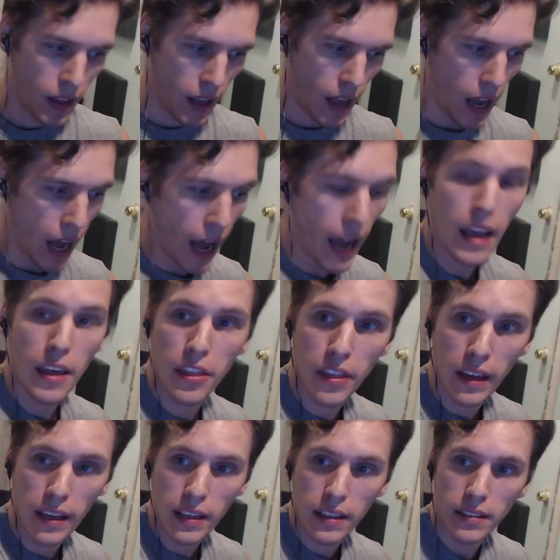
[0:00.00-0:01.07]
I
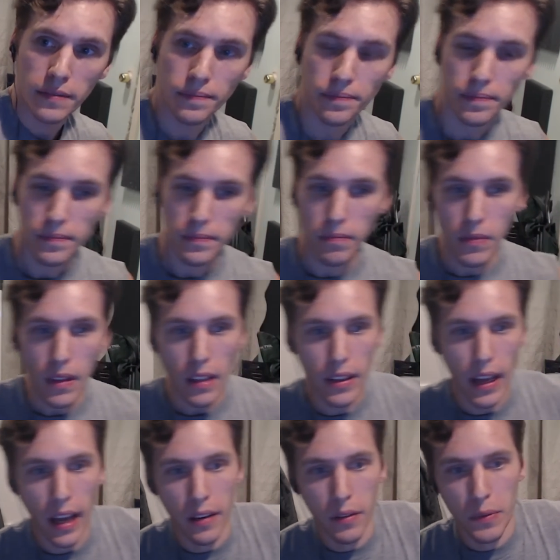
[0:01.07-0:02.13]
think
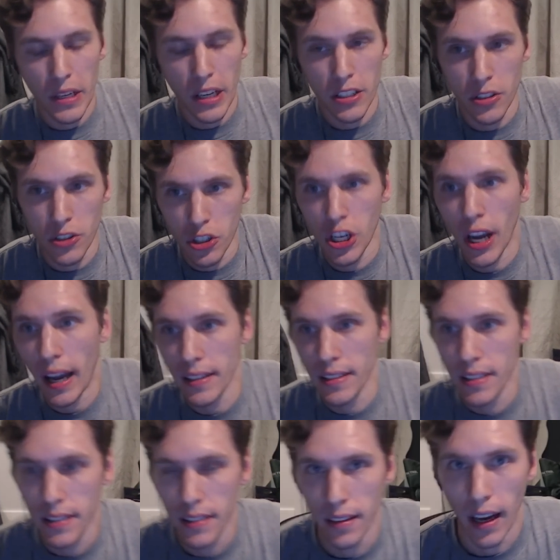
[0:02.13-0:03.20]
that because of
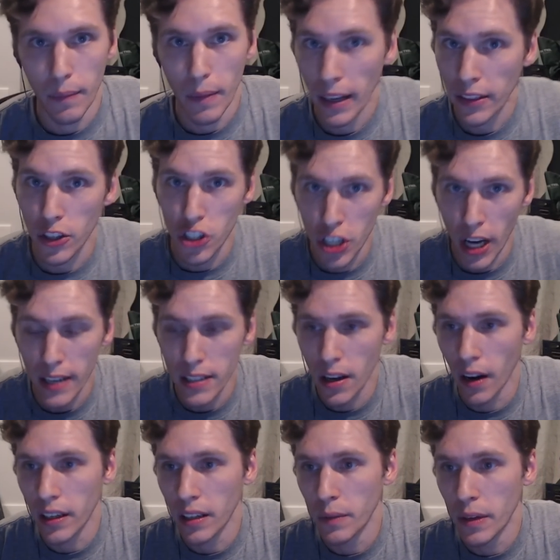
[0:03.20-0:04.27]
chess, I made the chess
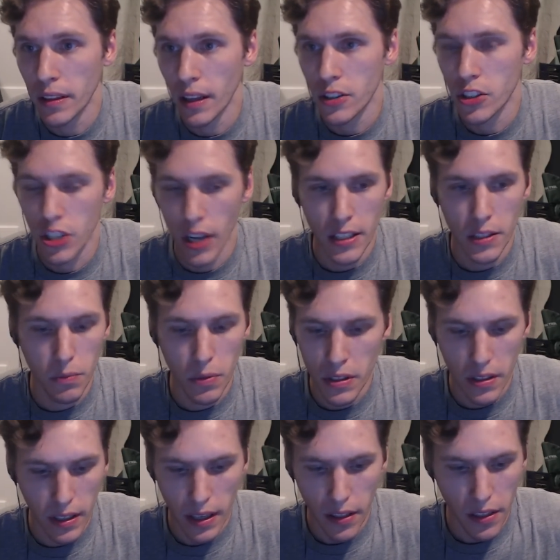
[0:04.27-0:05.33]
argument that chess was
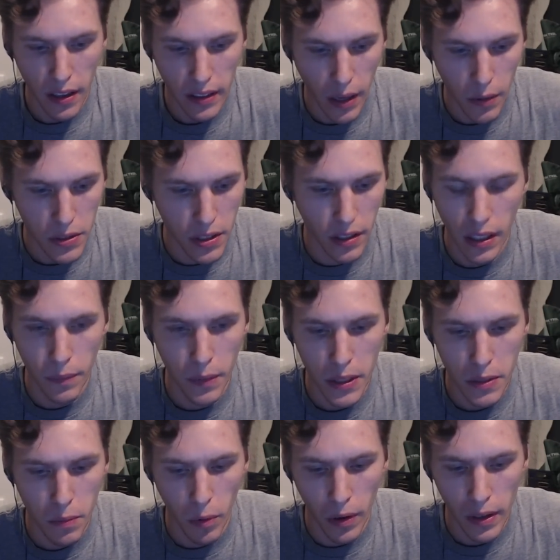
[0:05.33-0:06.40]
like a thing that was an Olympic
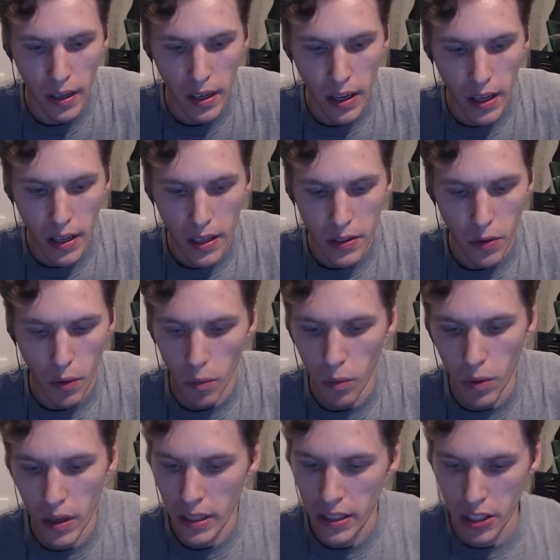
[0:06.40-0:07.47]
sport. So
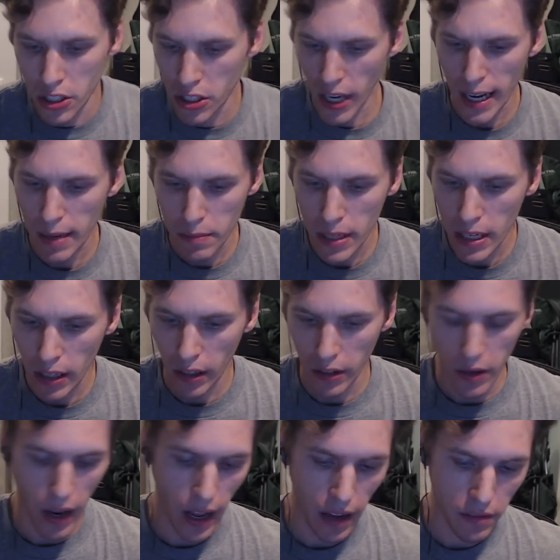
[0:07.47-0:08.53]
it's the same deal. You
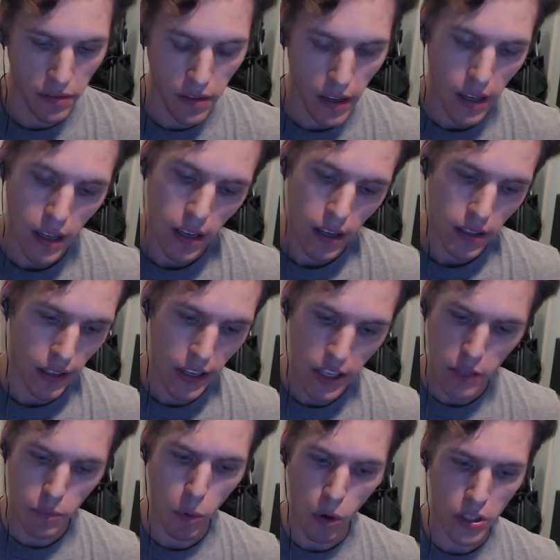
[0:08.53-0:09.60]
have
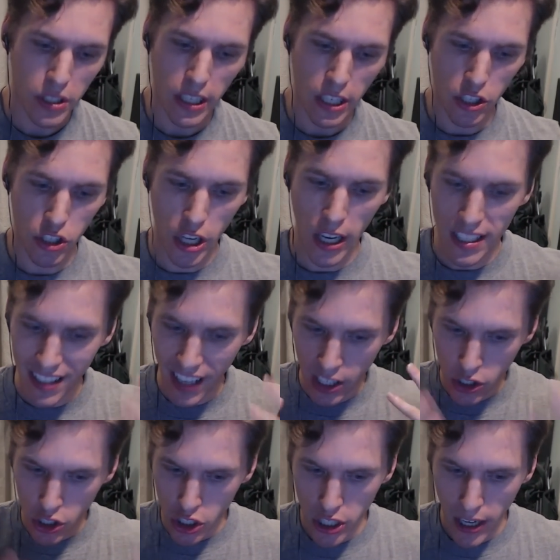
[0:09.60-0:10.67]
esports is just like
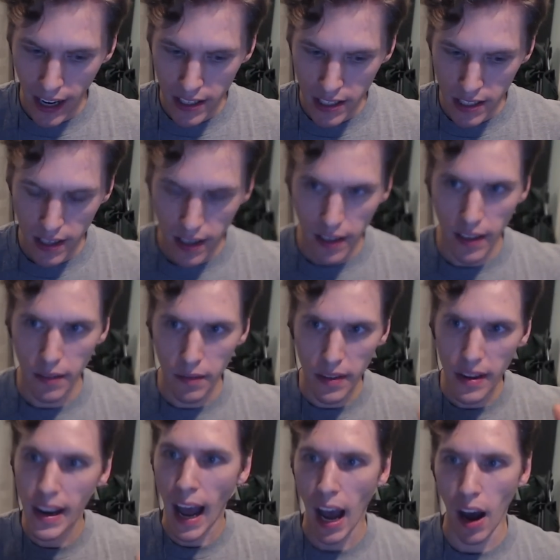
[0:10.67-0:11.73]
chess
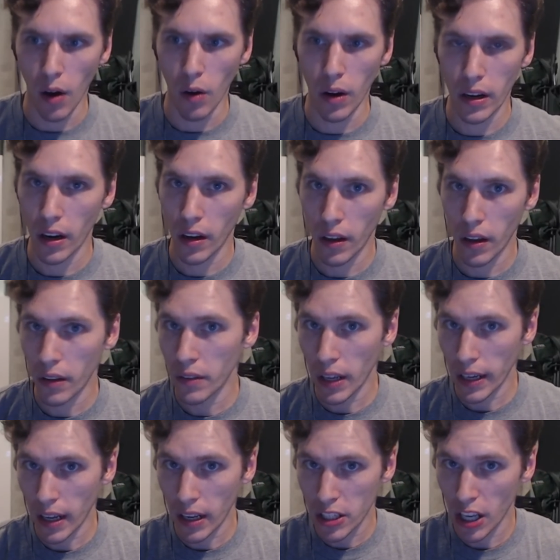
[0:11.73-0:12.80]
now, and uh, like
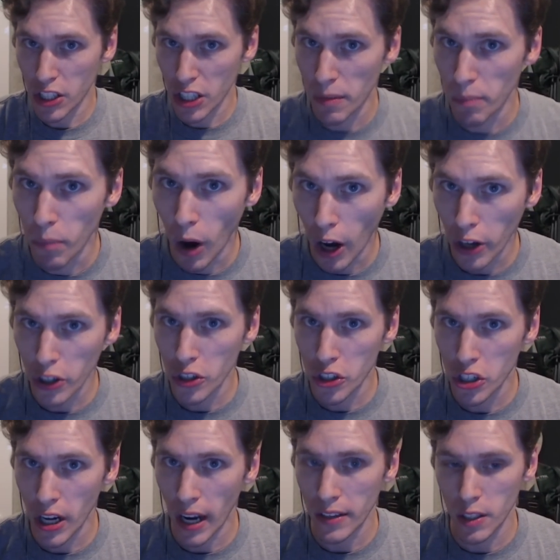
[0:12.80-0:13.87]
it's it's like modern
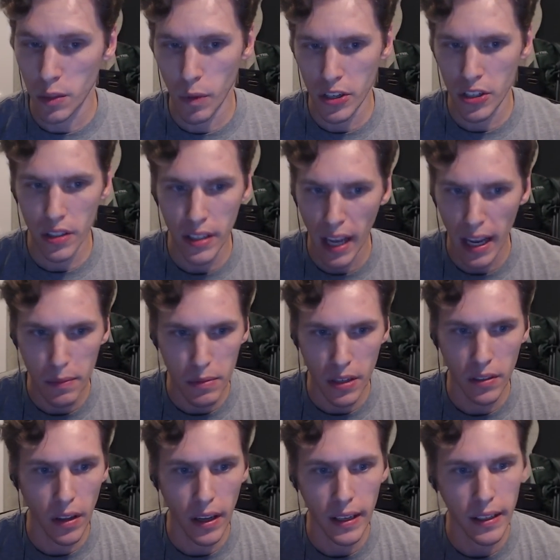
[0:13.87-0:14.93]
chess, especially games that are
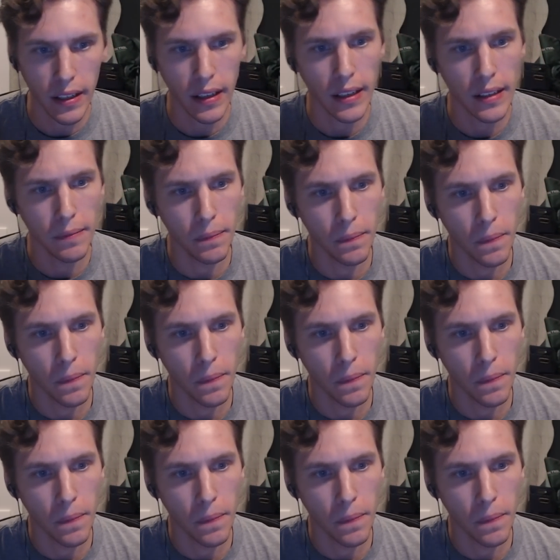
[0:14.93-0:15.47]
like um.